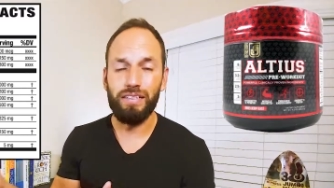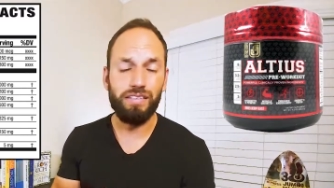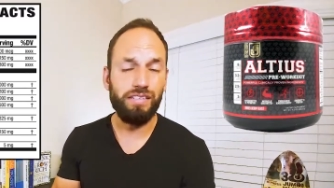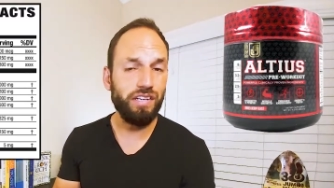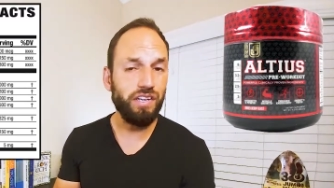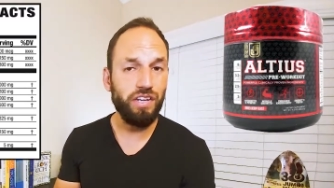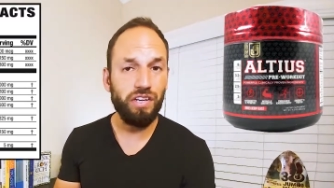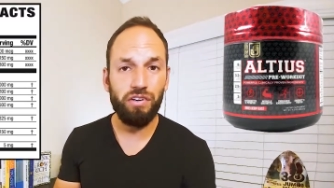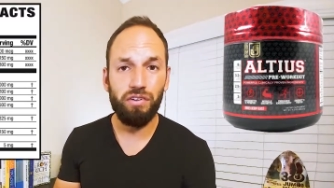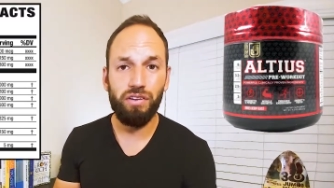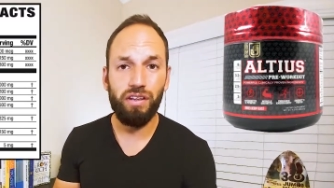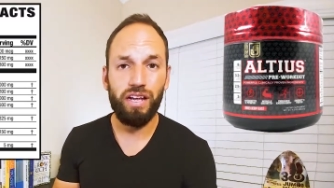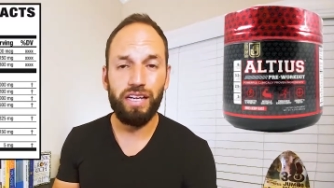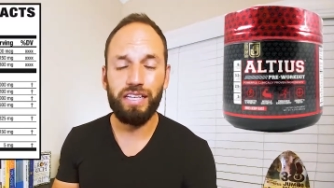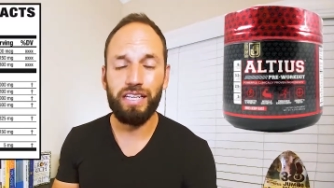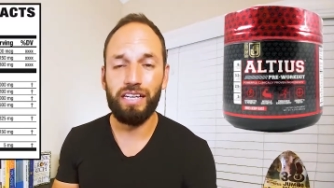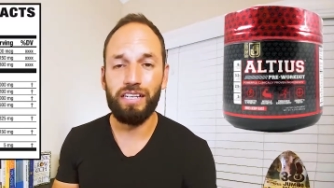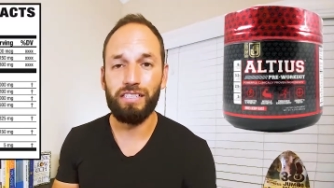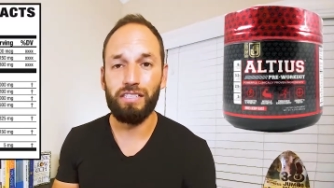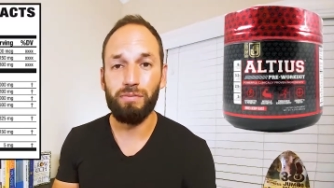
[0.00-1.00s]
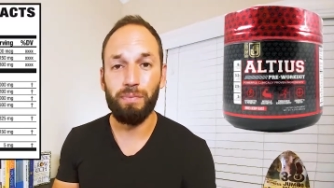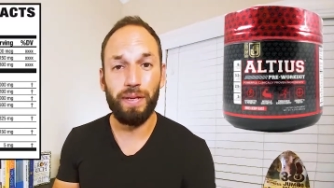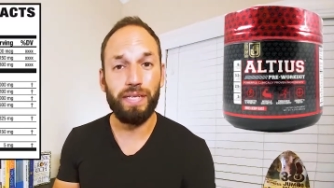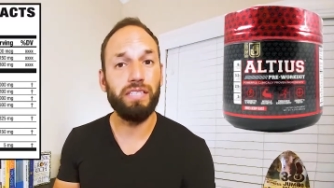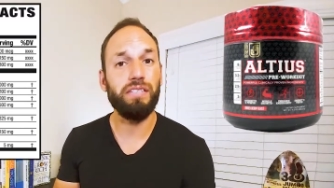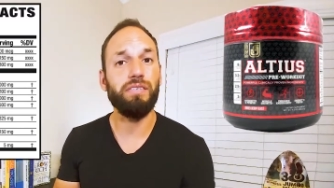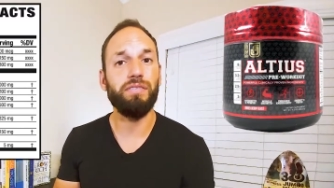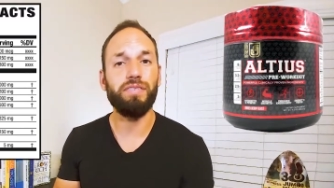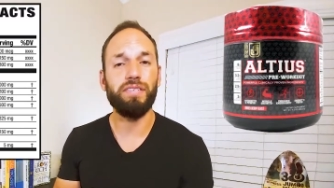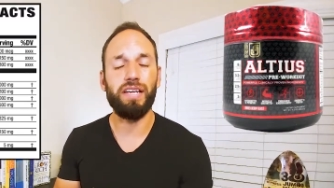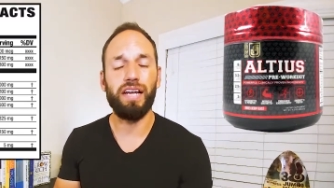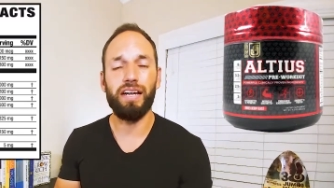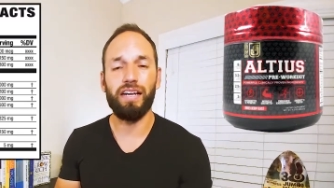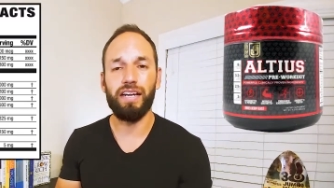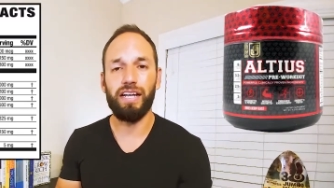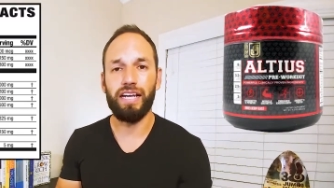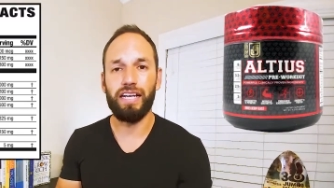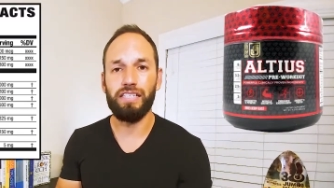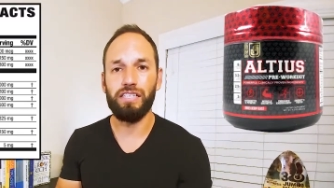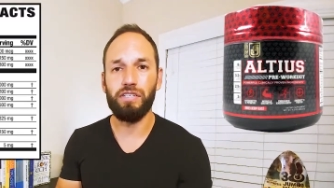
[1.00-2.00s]
It's a little on the expensive
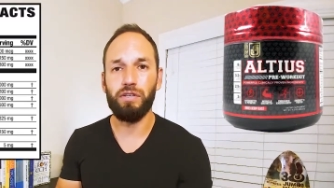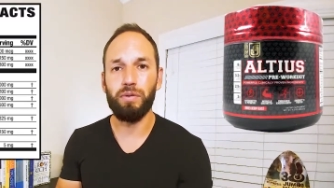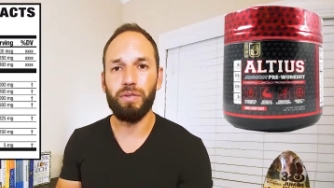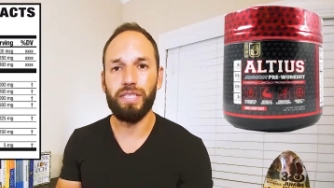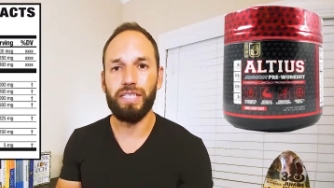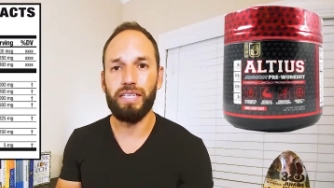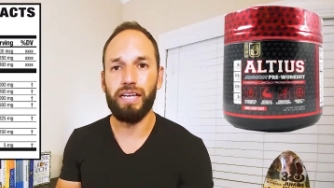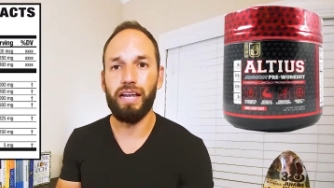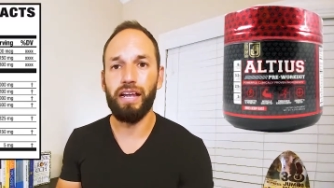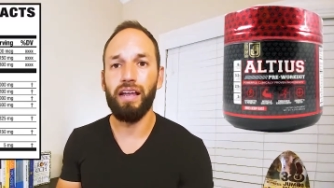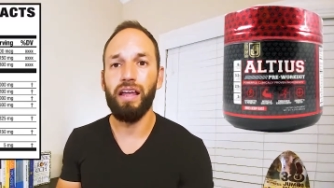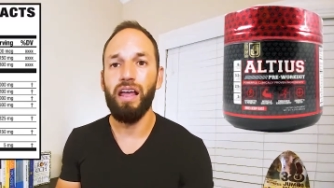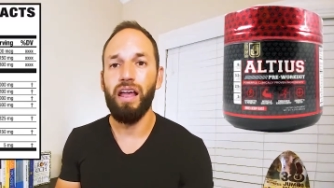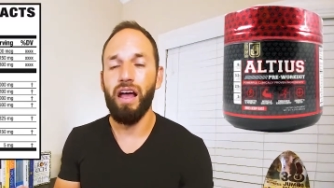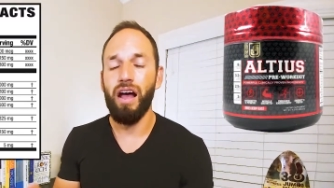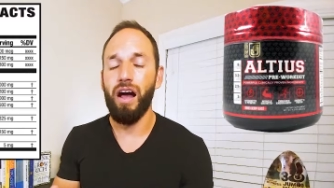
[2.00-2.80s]
side, I guess you would say.